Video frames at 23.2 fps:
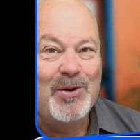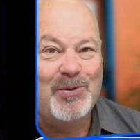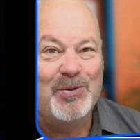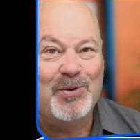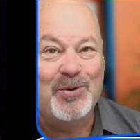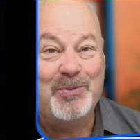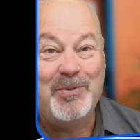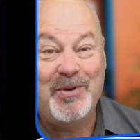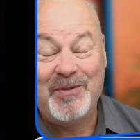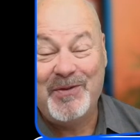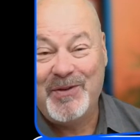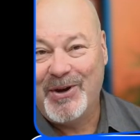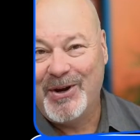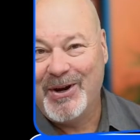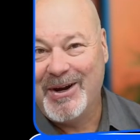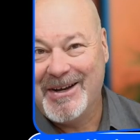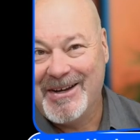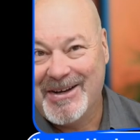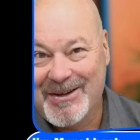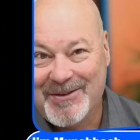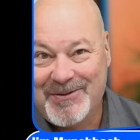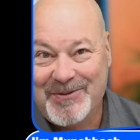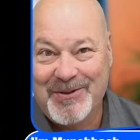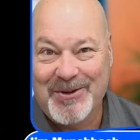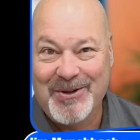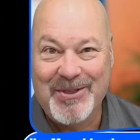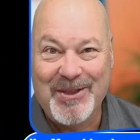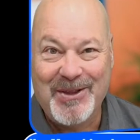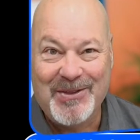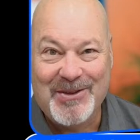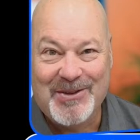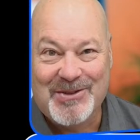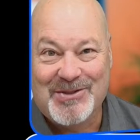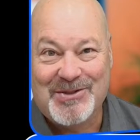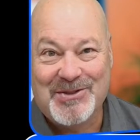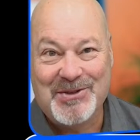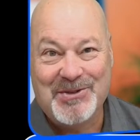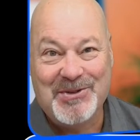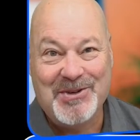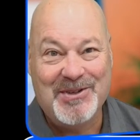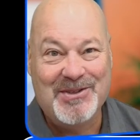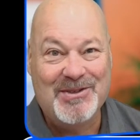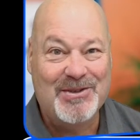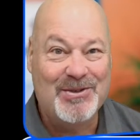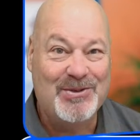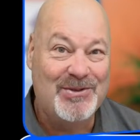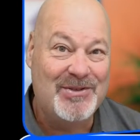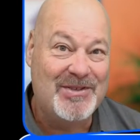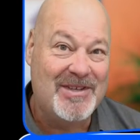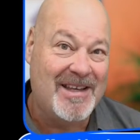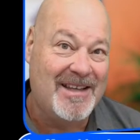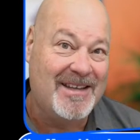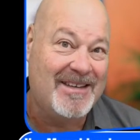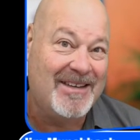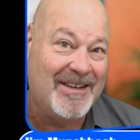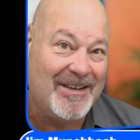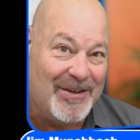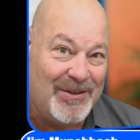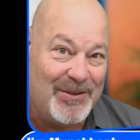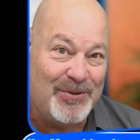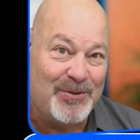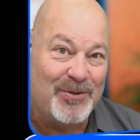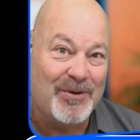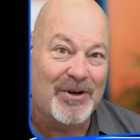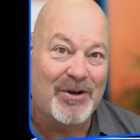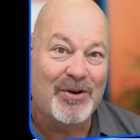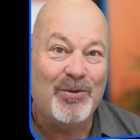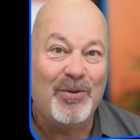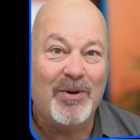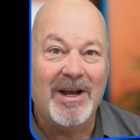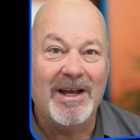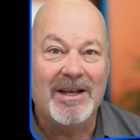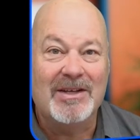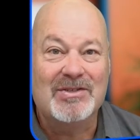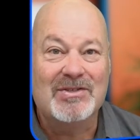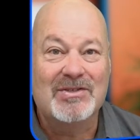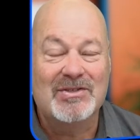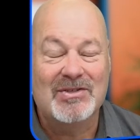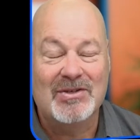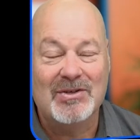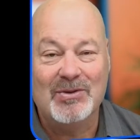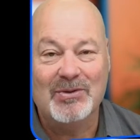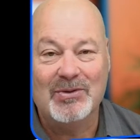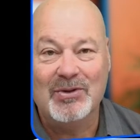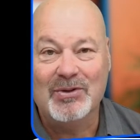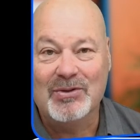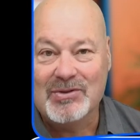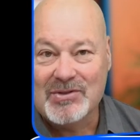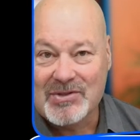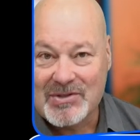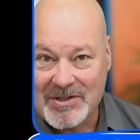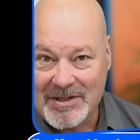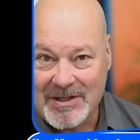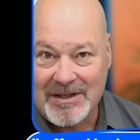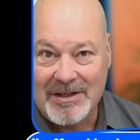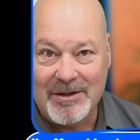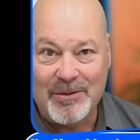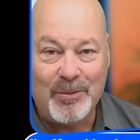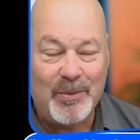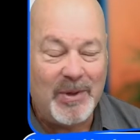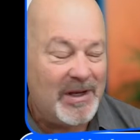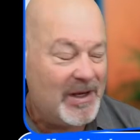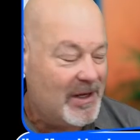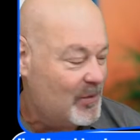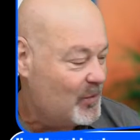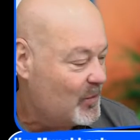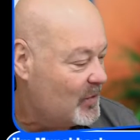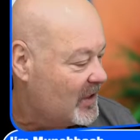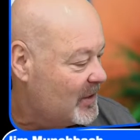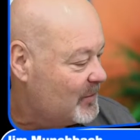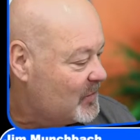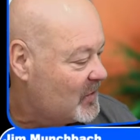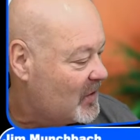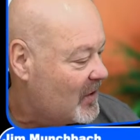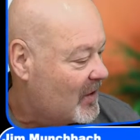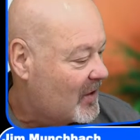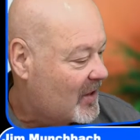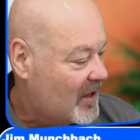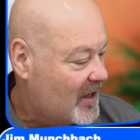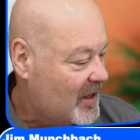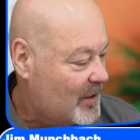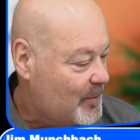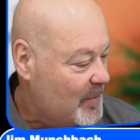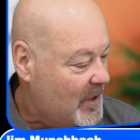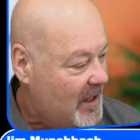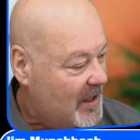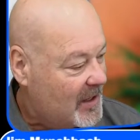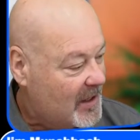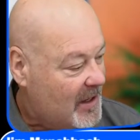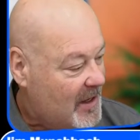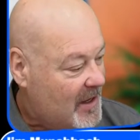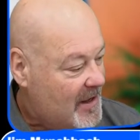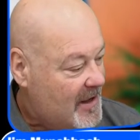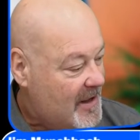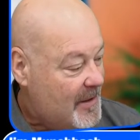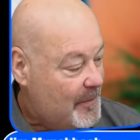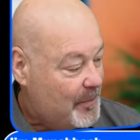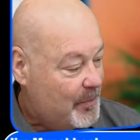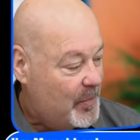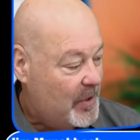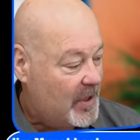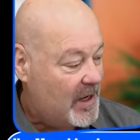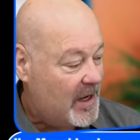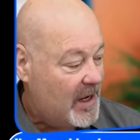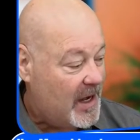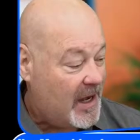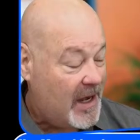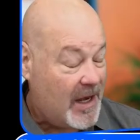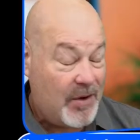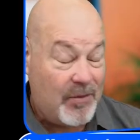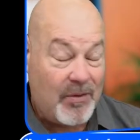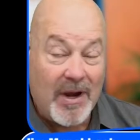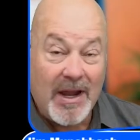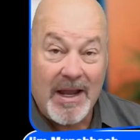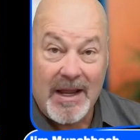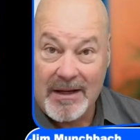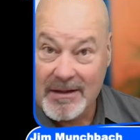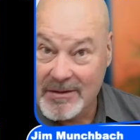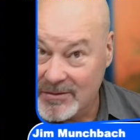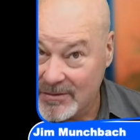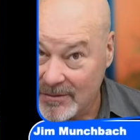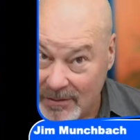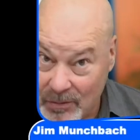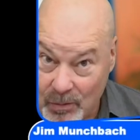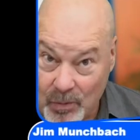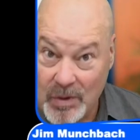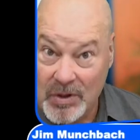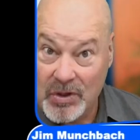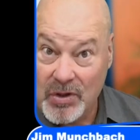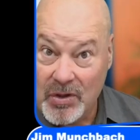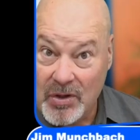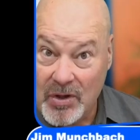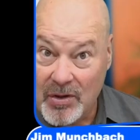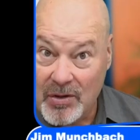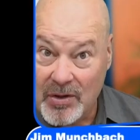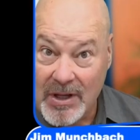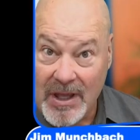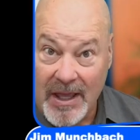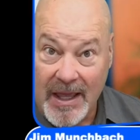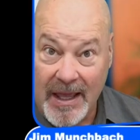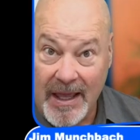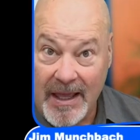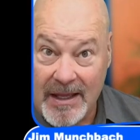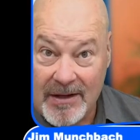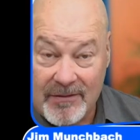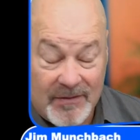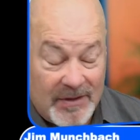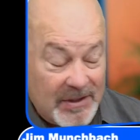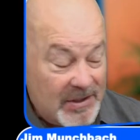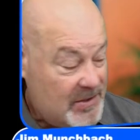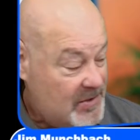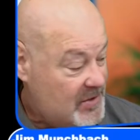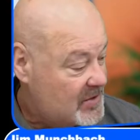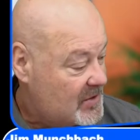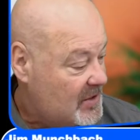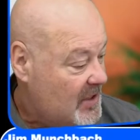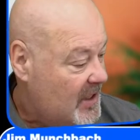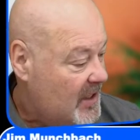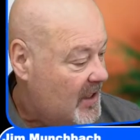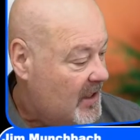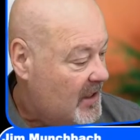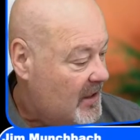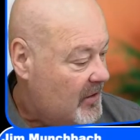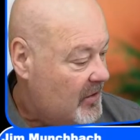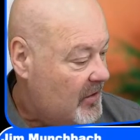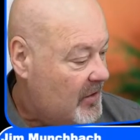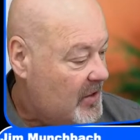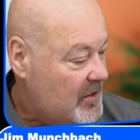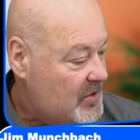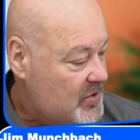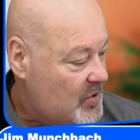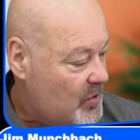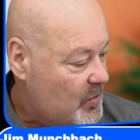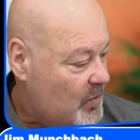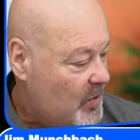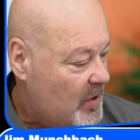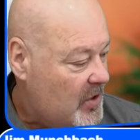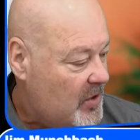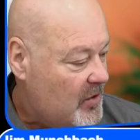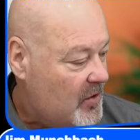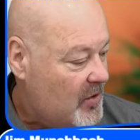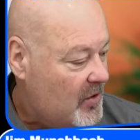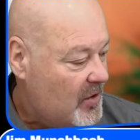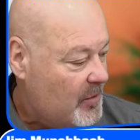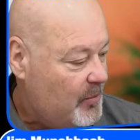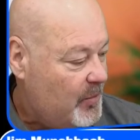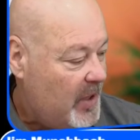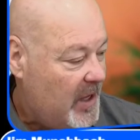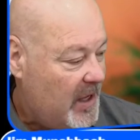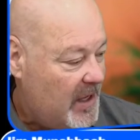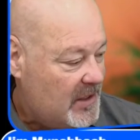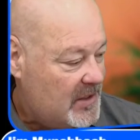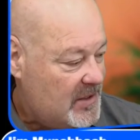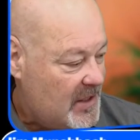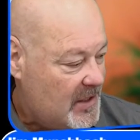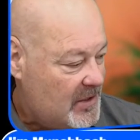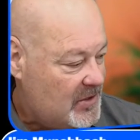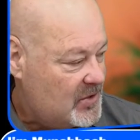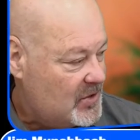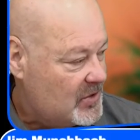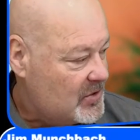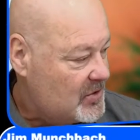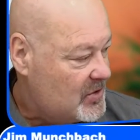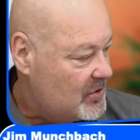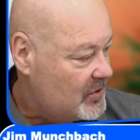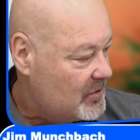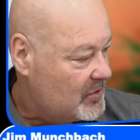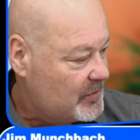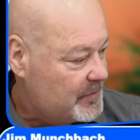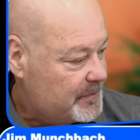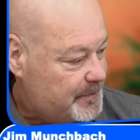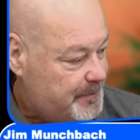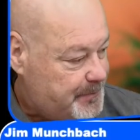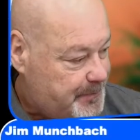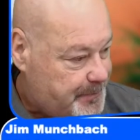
will be very different than the students who sent in the request. So you'll see in a minute what I'm talking about. But at any rate, when you go to Canvas, these are what you're going to pay attention to.